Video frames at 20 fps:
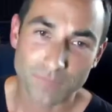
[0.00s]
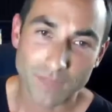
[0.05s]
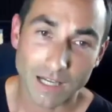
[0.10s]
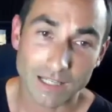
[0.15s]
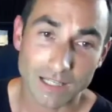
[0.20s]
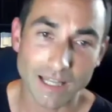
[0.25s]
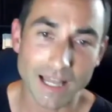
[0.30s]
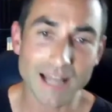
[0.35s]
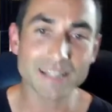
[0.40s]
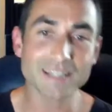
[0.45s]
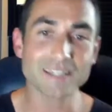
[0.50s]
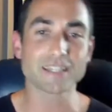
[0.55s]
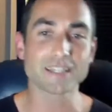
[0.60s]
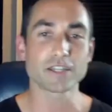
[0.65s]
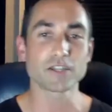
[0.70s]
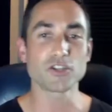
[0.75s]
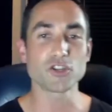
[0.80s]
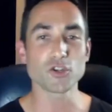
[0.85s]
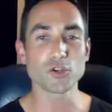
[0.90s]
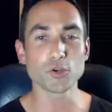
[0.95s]
let's
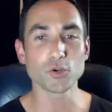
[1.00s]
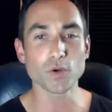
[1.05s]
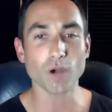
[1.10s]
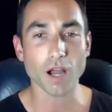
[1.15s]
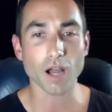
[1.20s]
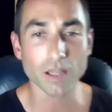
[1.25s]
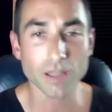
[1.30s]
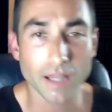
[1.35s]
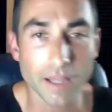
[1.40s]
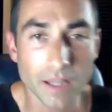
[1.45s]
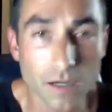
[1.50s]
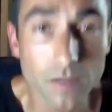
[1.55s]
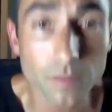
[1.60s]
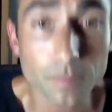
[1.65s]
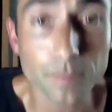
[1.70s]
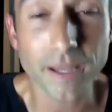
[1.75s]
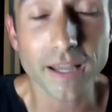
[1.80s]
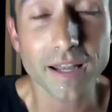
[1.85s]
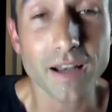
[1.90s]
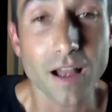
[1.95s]
do a little
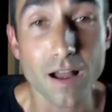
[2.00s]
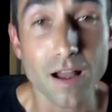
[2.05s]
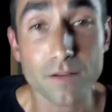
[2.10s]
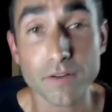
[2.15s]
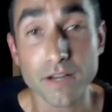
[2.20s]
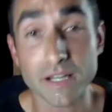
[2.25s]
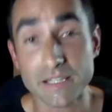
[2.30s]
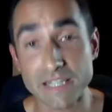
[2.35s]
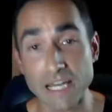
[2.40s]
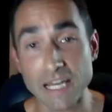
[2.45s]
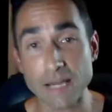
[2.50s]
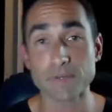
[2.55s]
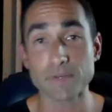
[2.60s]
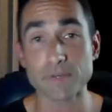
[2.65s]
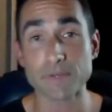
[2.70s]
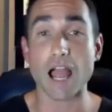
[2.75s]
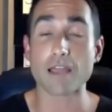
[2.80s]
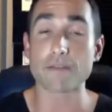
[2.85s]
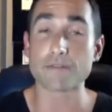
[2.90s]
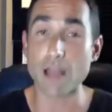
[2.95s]
bit of a deep
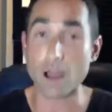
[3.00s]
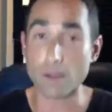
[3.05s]
dive. Now,